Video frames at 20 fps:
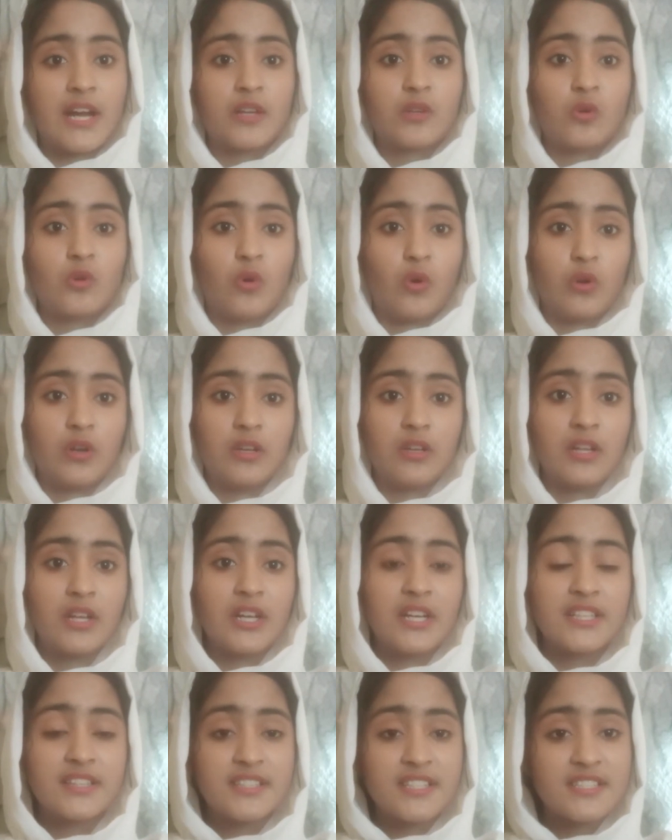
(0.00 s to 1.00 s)
that goal.
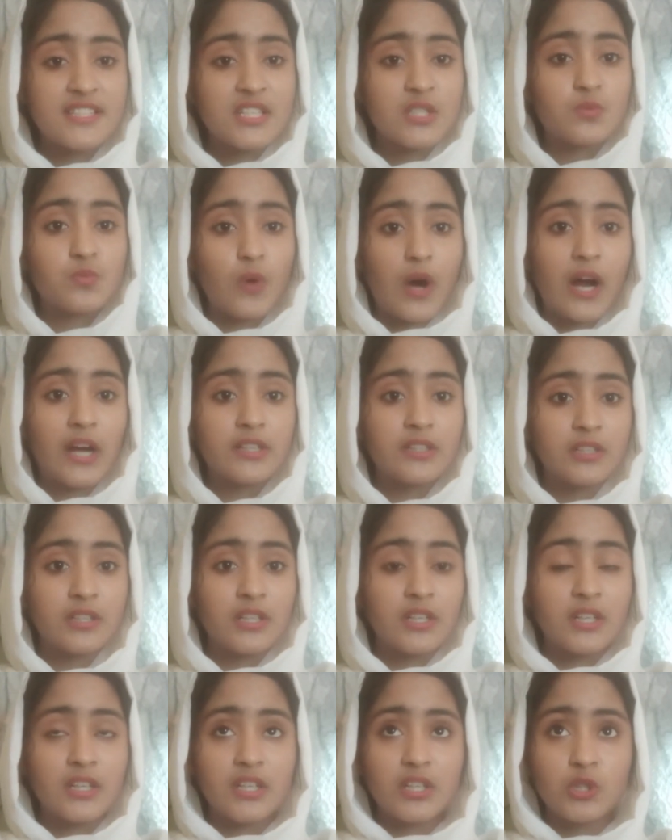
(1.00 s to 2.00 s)
This is what
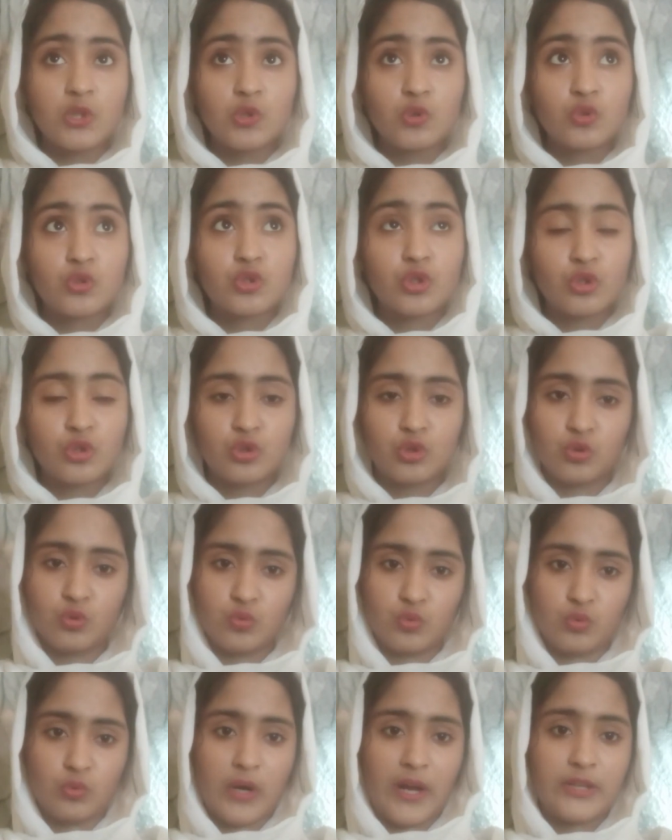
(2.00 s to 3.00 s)
you should
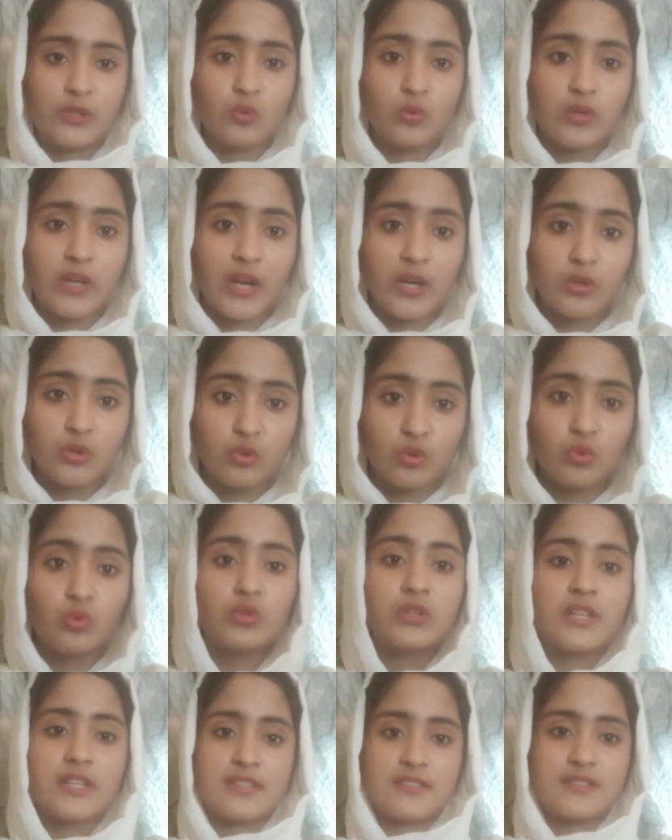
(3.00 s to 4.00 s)
do, and you can
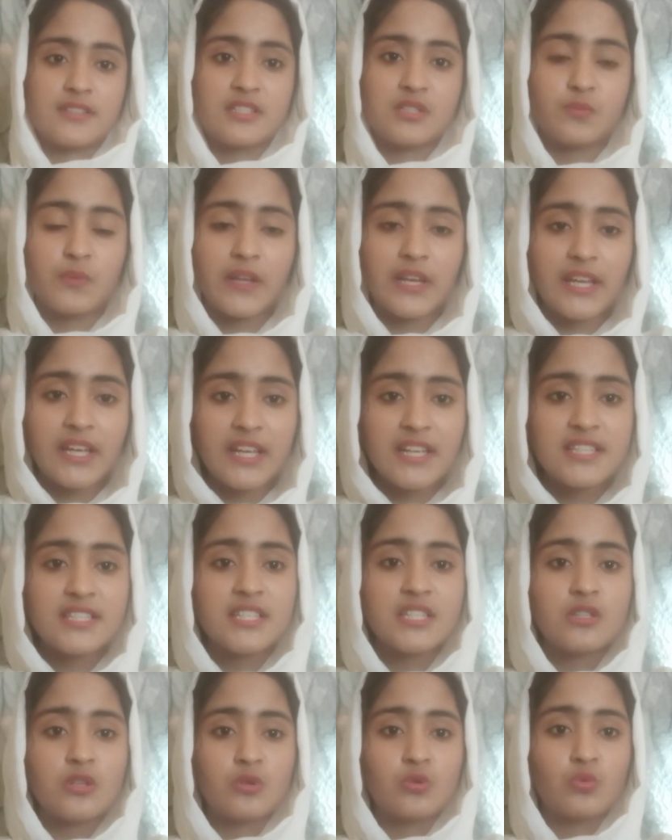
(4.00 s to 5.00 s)
do this. It's very
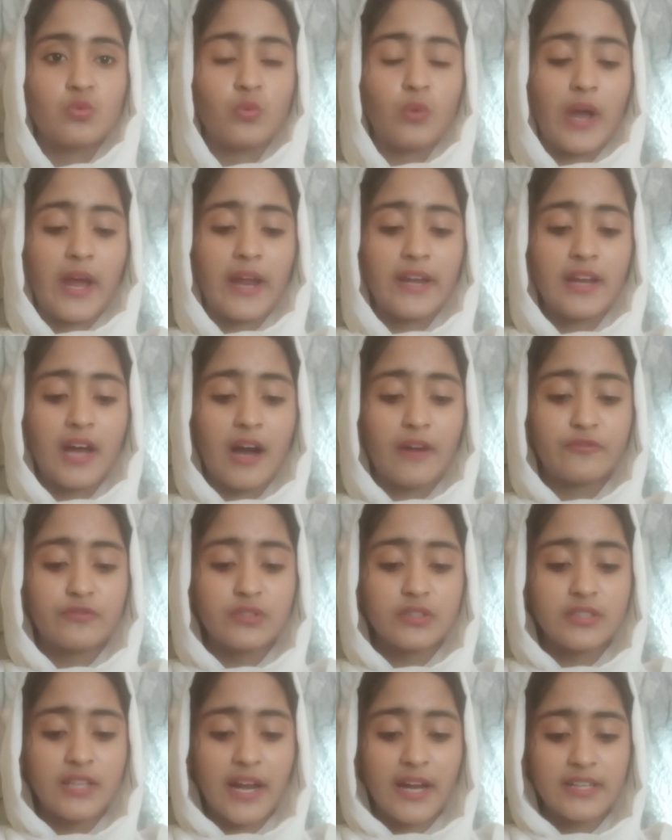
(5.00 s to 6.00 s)
easy to do. And
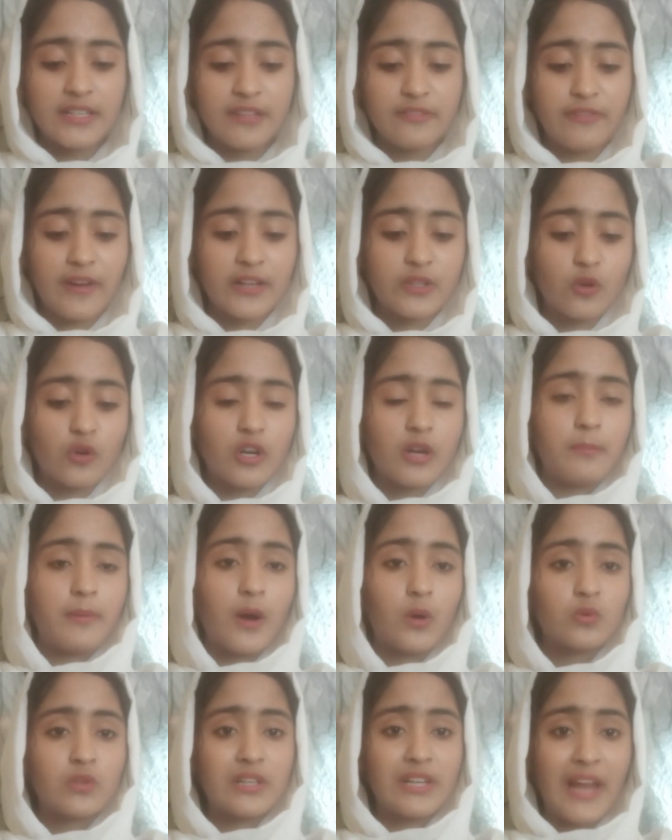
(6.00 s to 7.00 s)
after that, if I talk
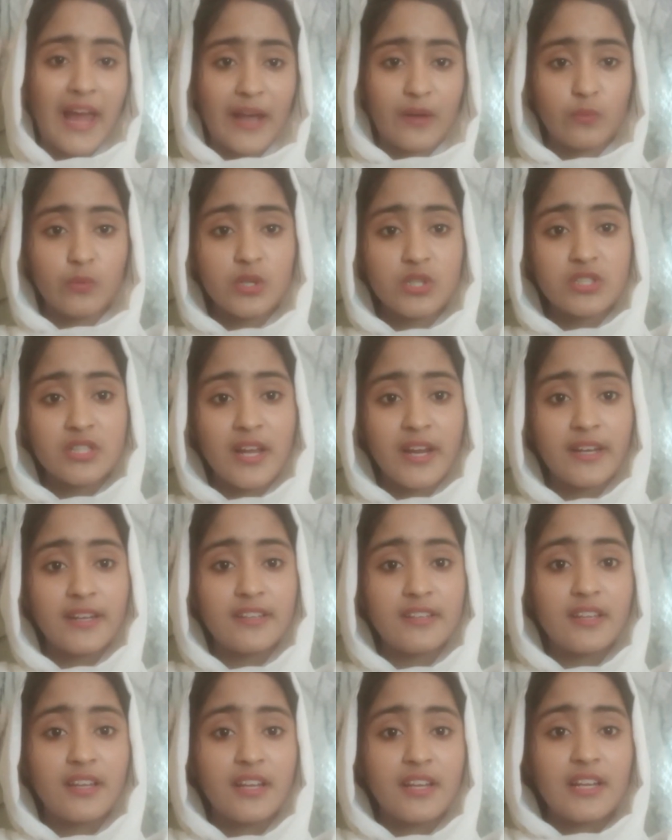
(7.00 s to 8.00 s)
about language,
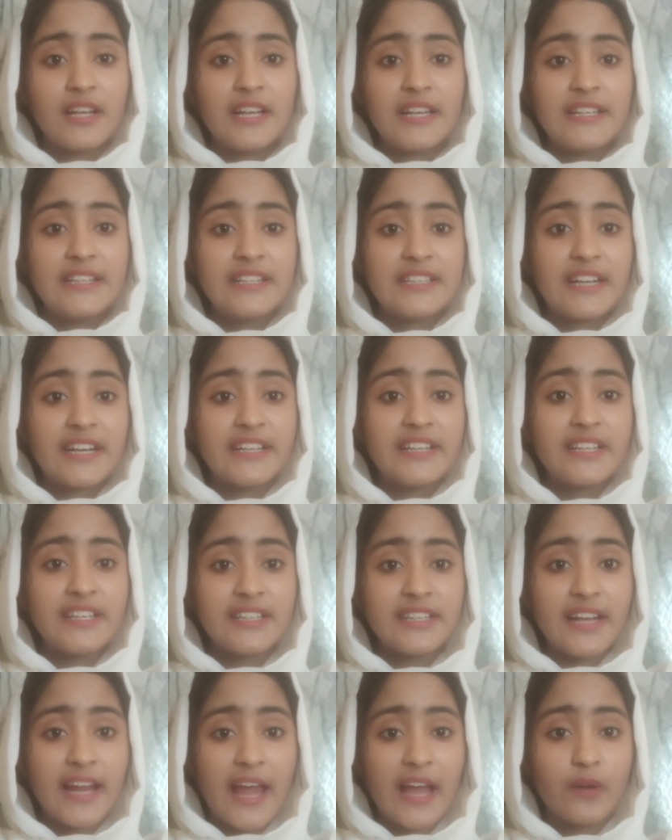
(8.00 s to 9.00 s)
then
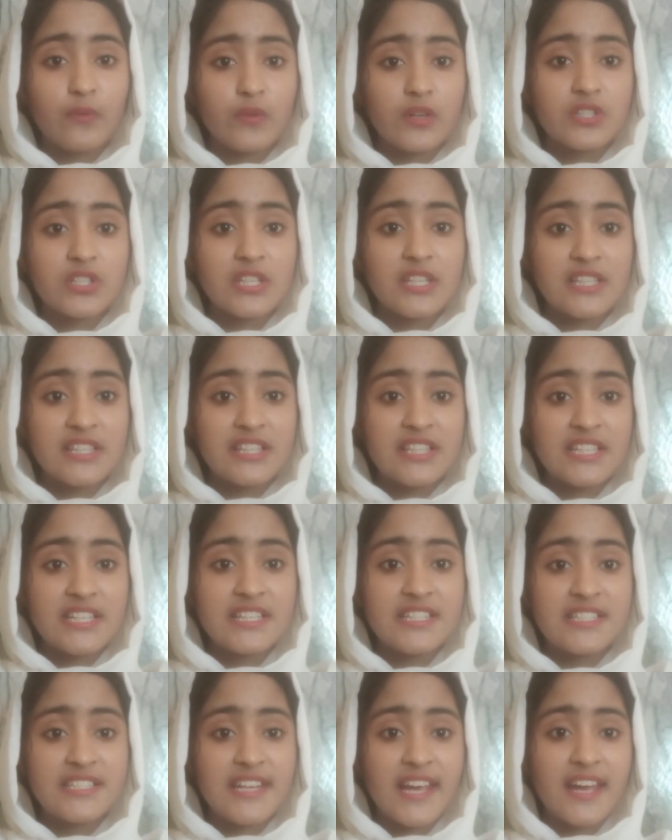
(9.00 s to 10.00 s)
learning language in
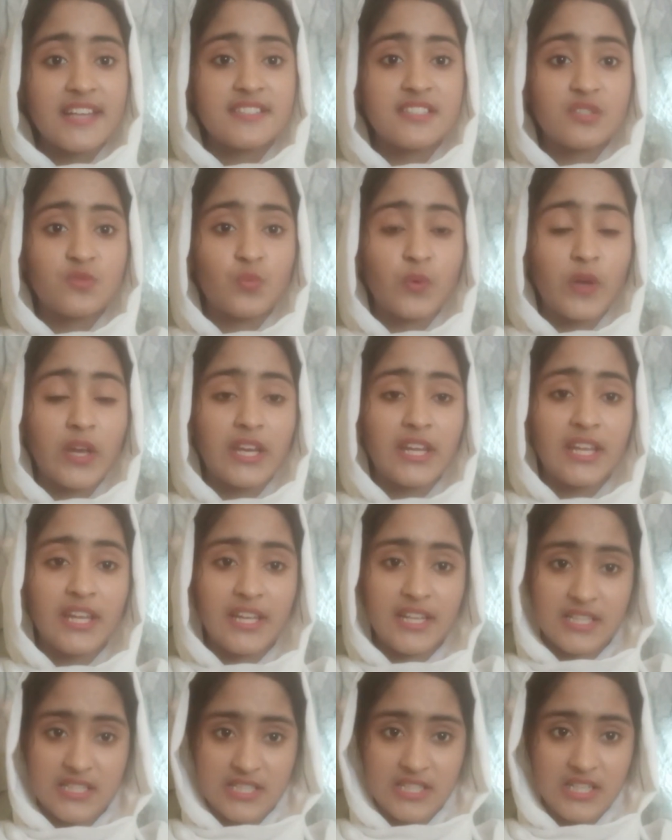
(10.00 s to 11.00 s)
these days is very
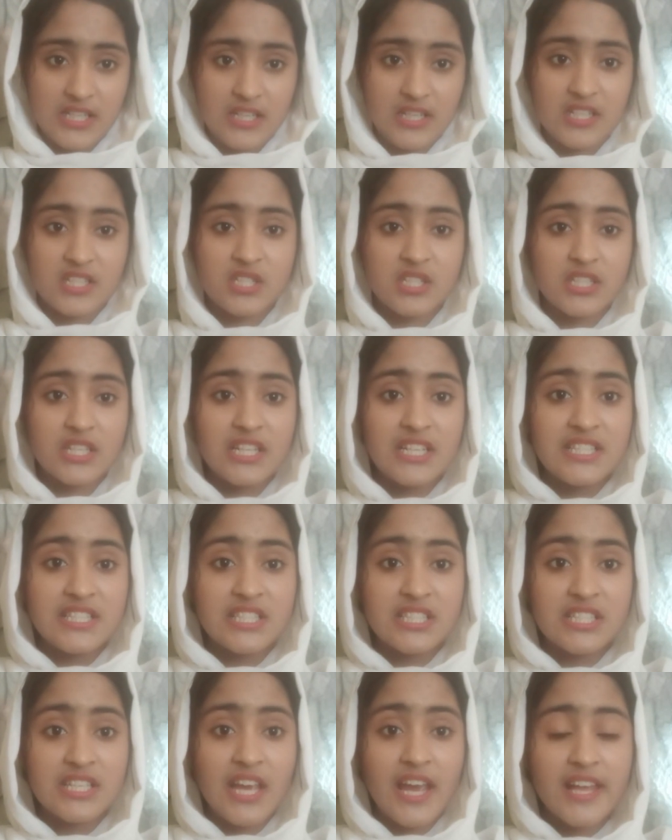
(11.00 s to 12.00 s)
easy. It's
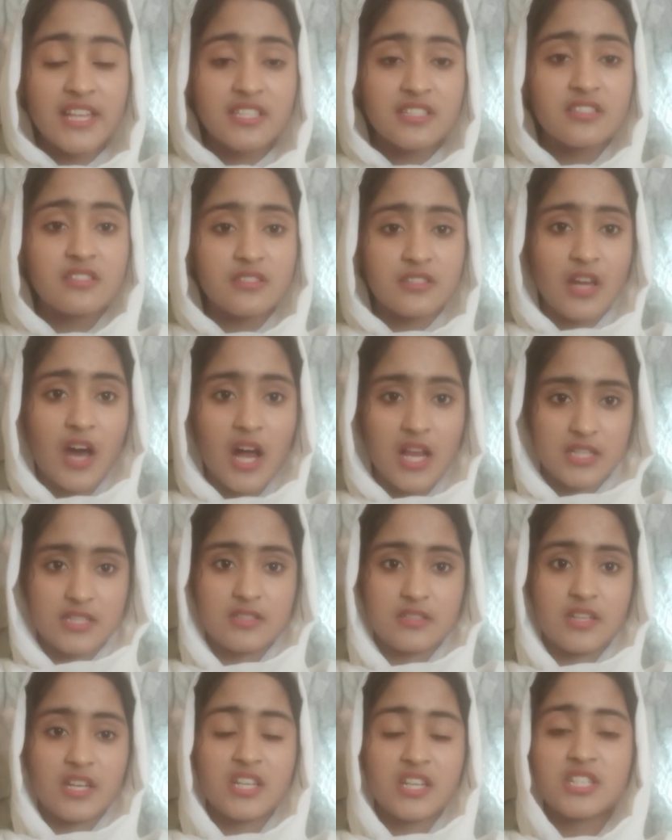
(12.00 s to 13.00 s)
easiest
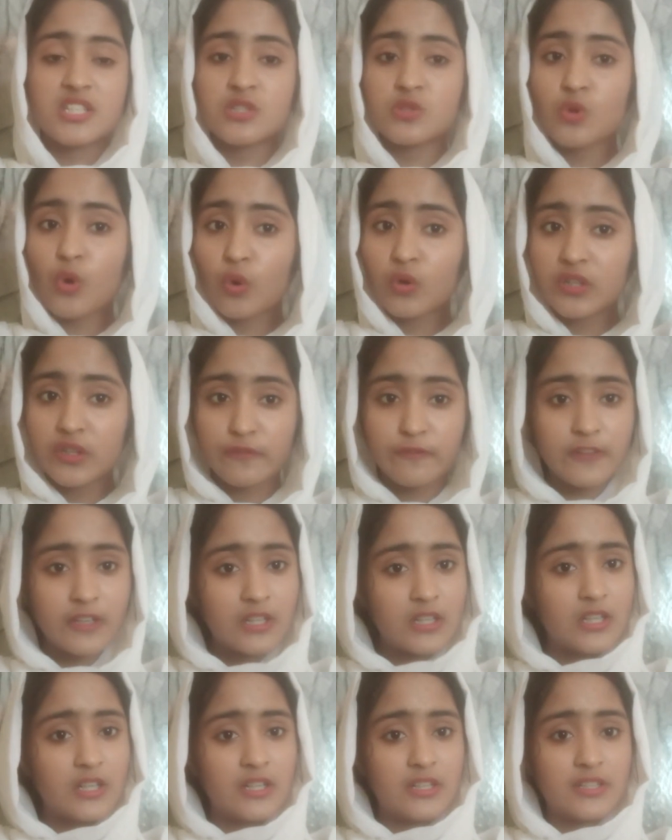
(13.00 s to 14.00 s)
task. It's not
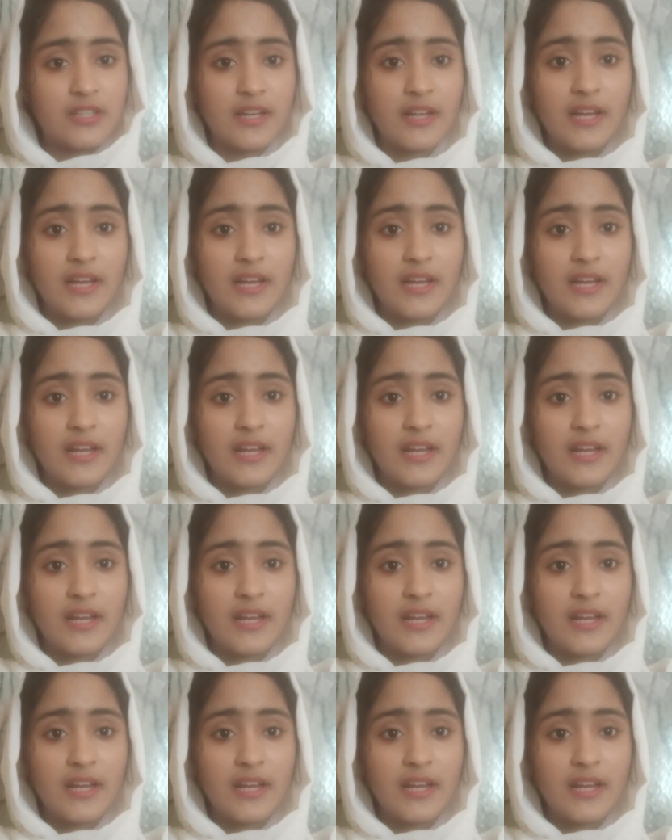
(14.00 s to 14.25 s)
difficult.